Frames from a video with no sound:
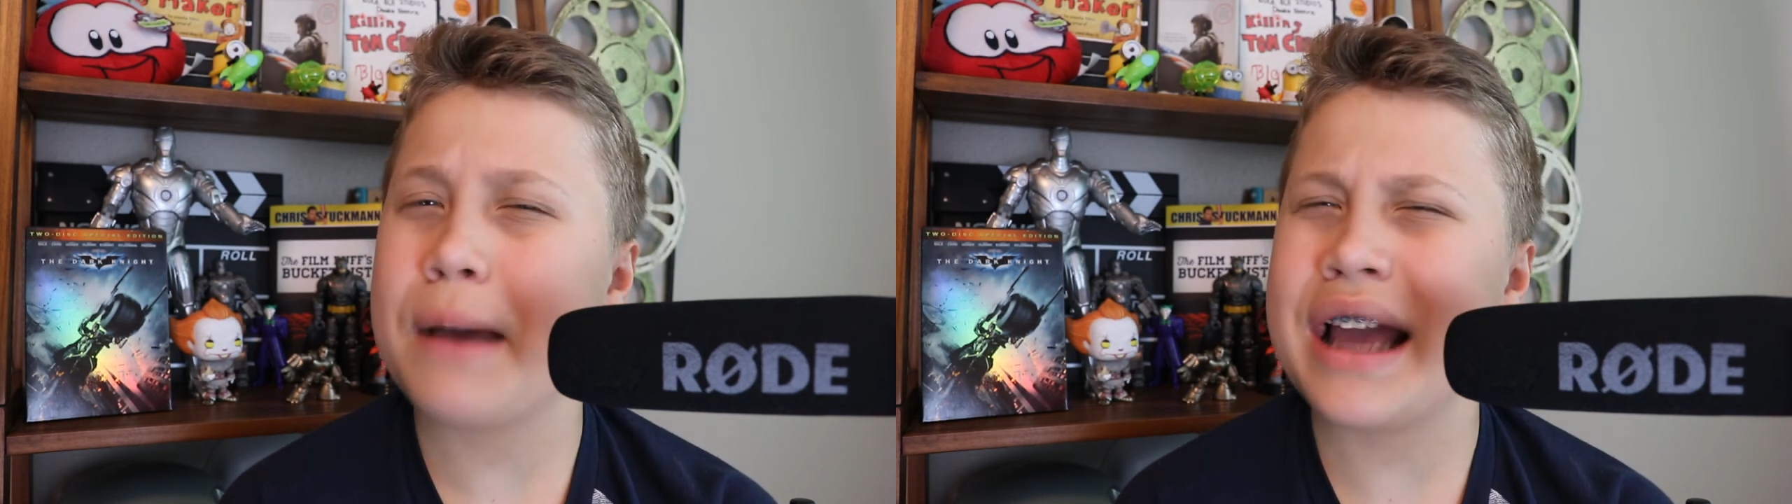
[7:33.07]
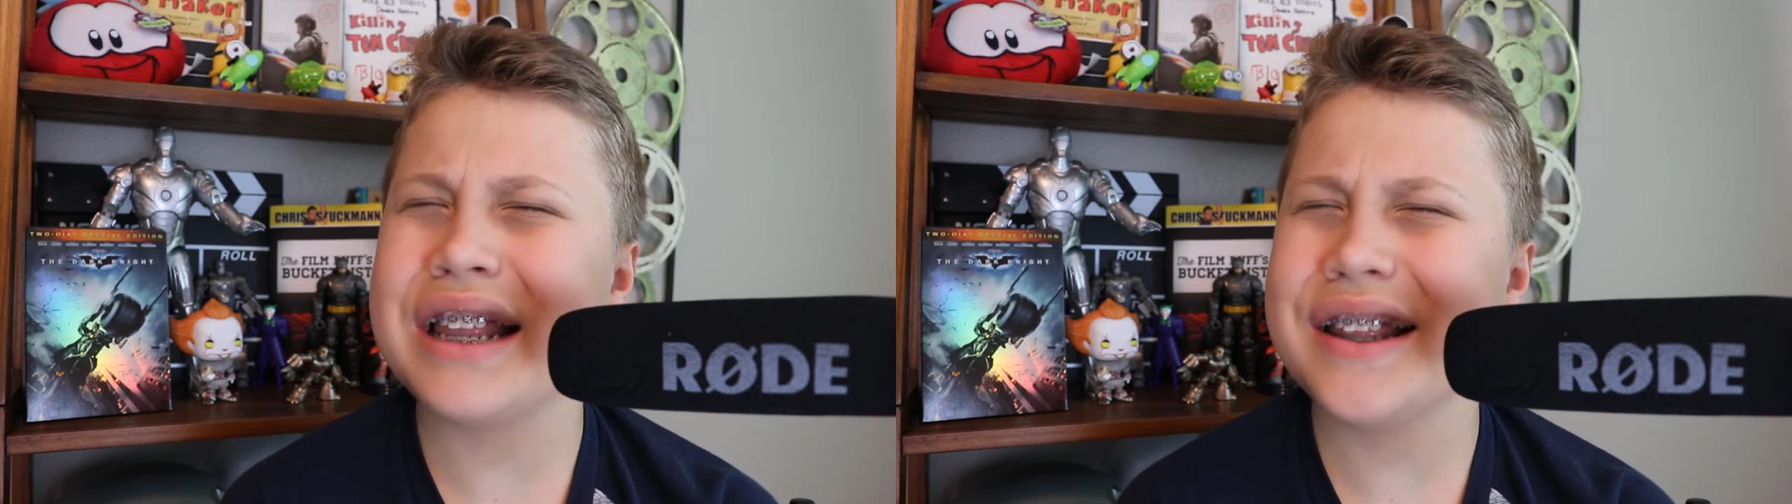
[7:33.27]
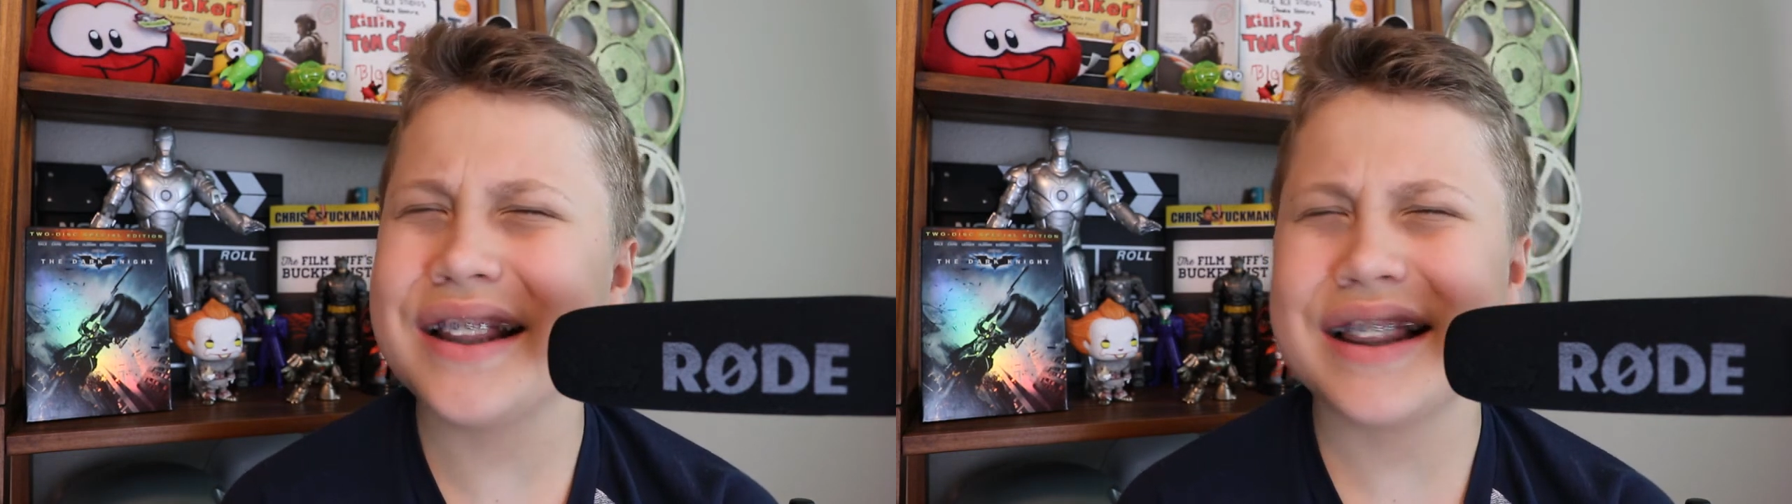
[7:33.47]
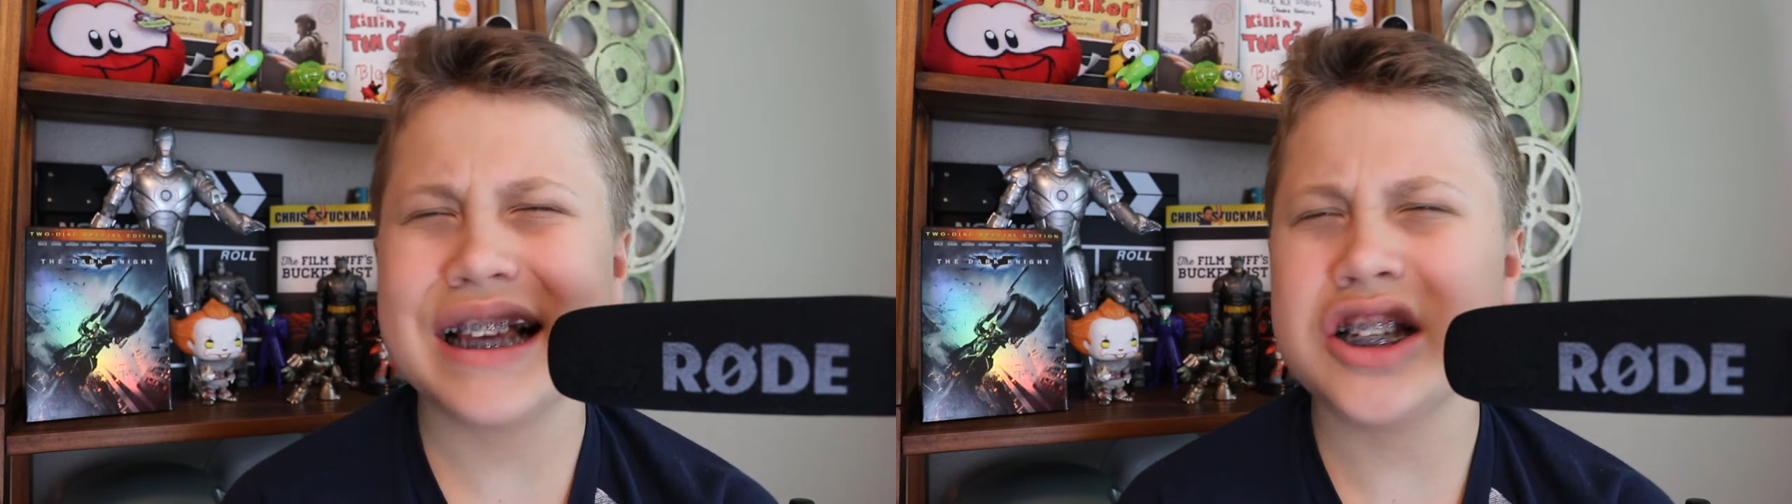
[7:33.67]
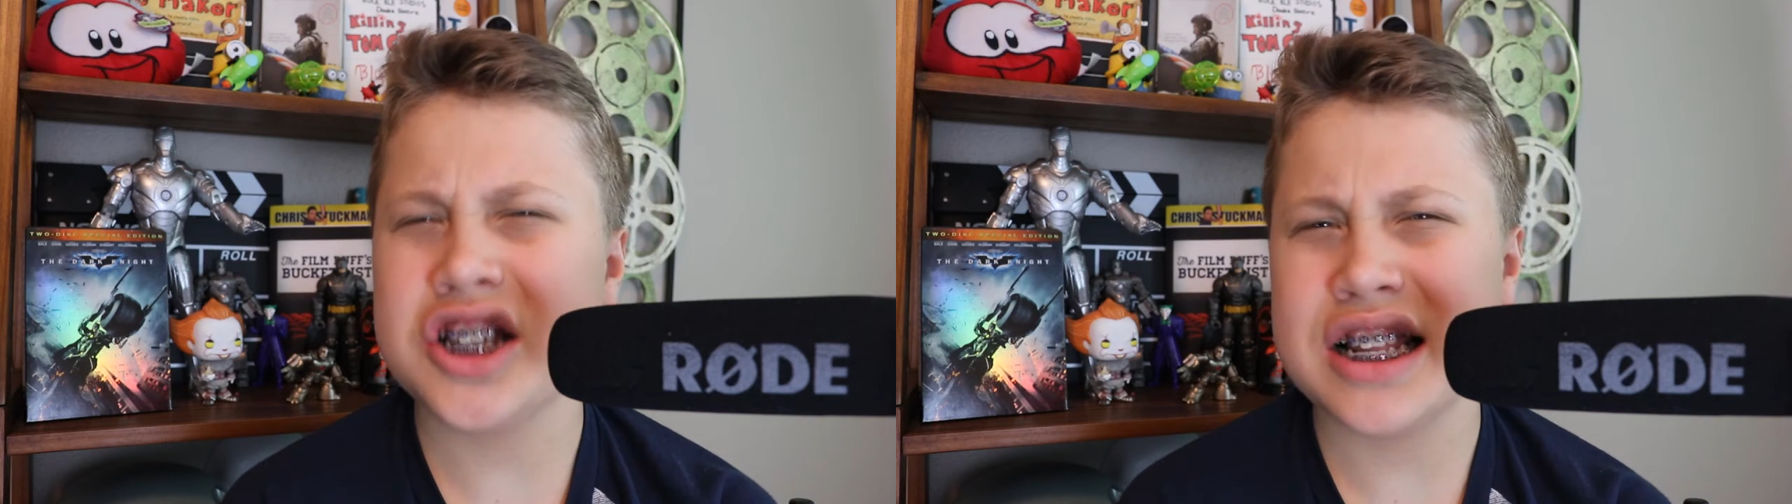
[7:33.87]
but I didn't
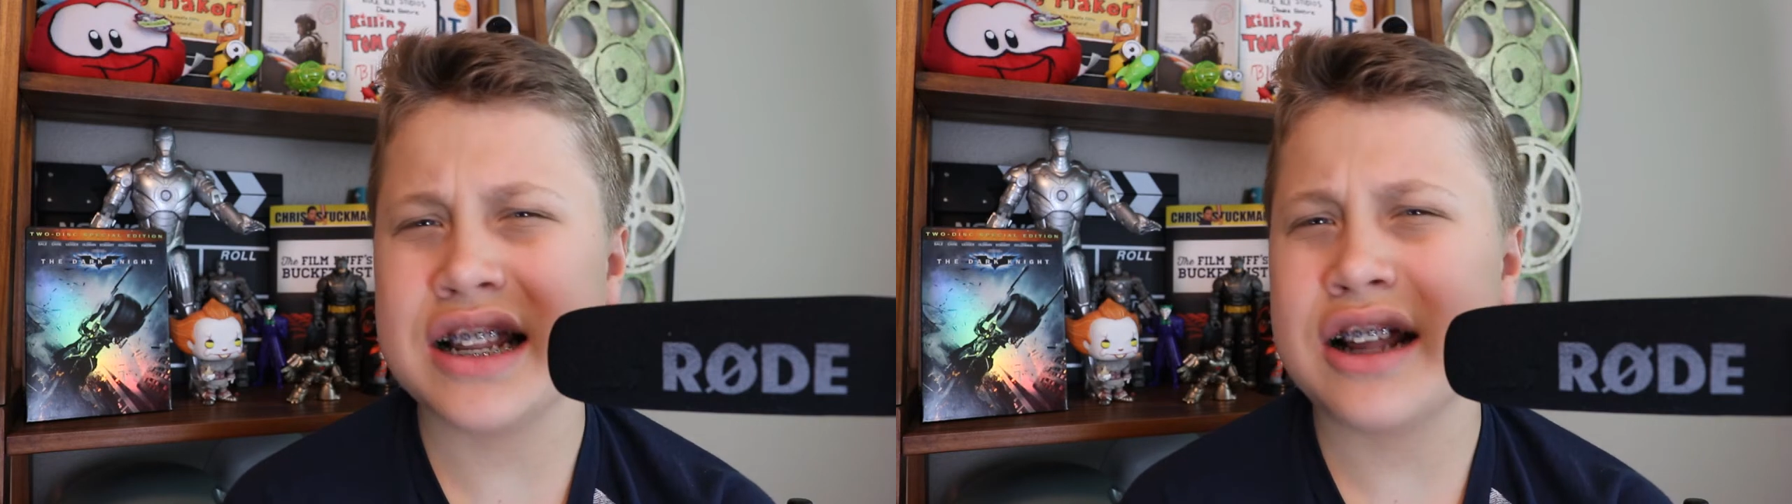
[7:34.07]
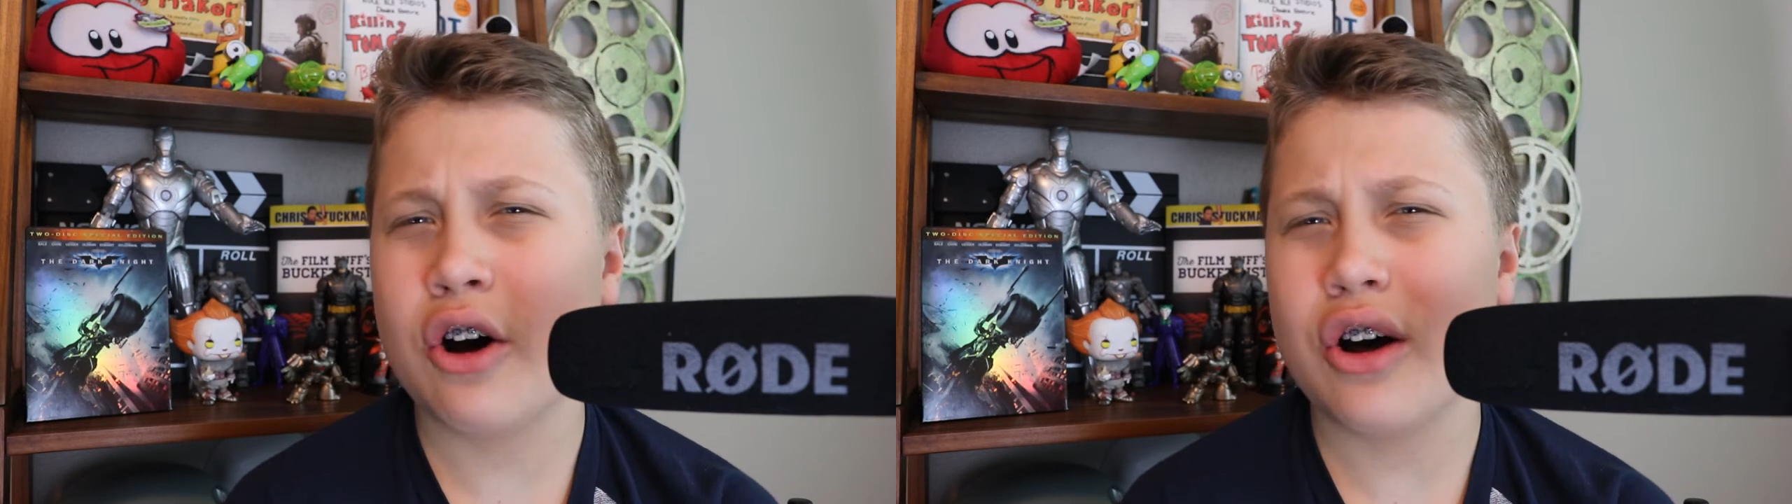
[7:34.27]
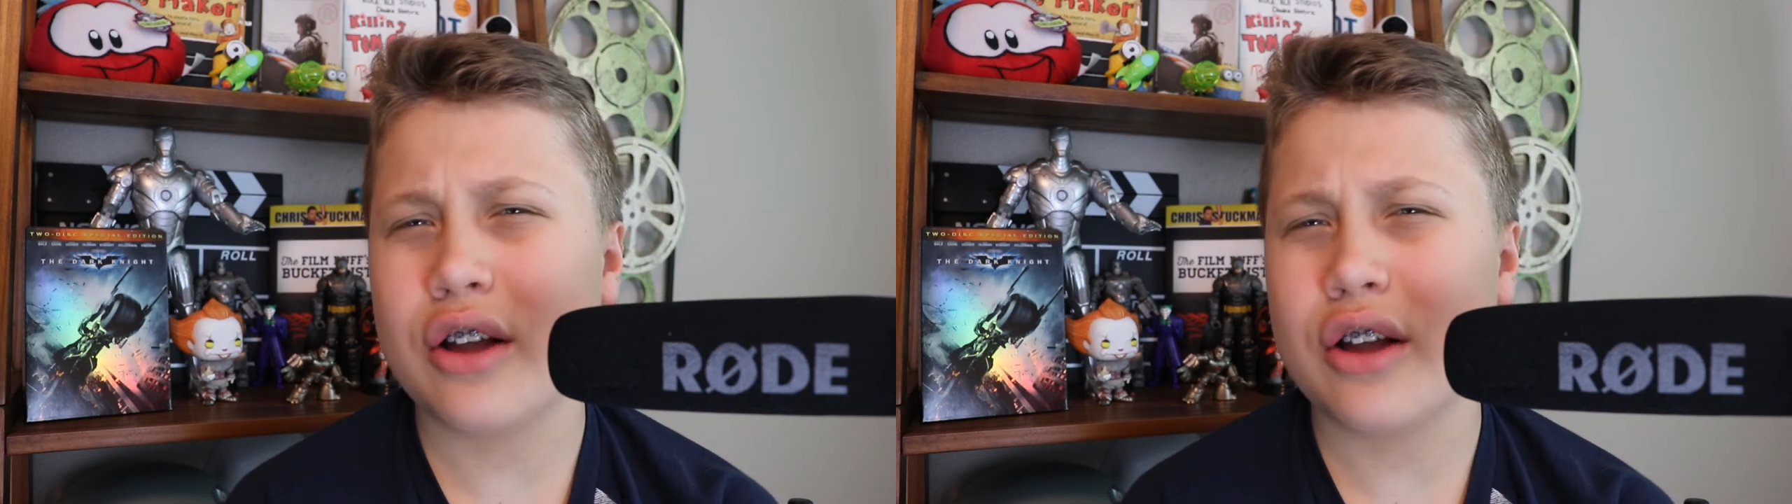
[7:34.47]
think she did